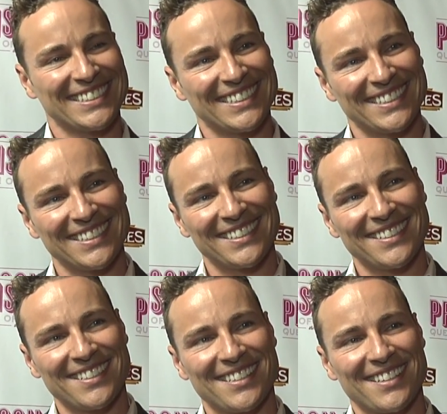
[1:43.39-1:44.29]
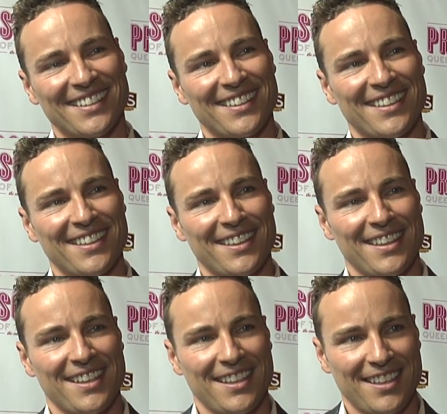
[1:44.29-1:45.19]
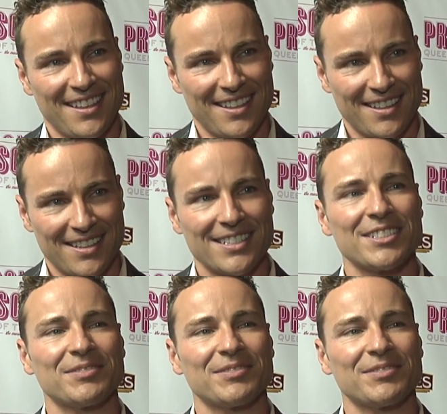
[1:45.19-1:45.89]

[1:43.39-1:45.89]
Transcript: I know you guys have so many different costumes.